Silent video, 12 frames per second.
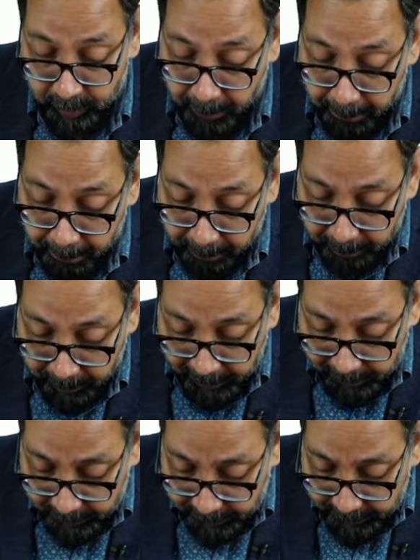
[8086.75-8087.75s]

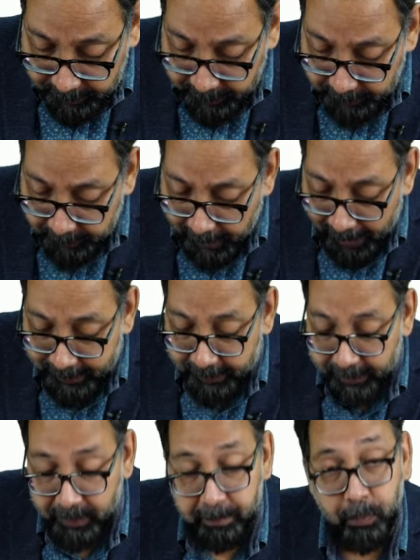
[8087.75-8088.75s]
multi-gene
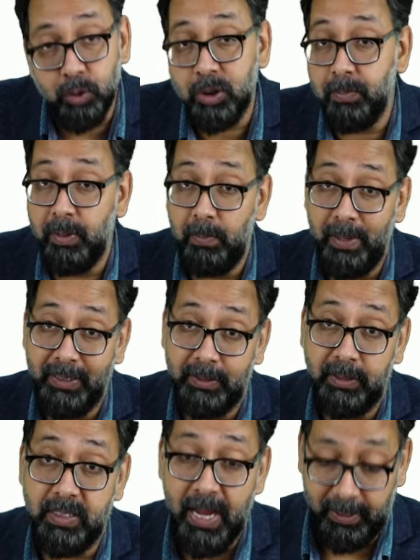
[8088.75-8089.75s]
editing possible by this
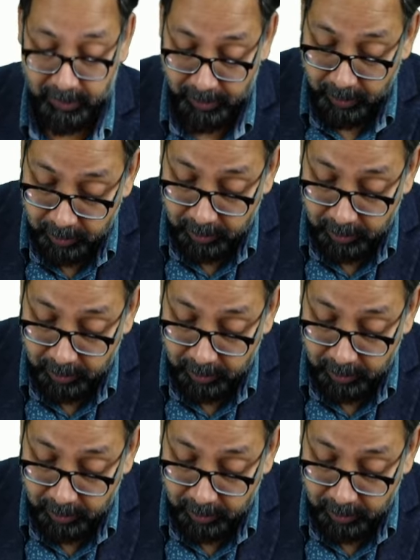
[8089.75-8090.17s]
technique,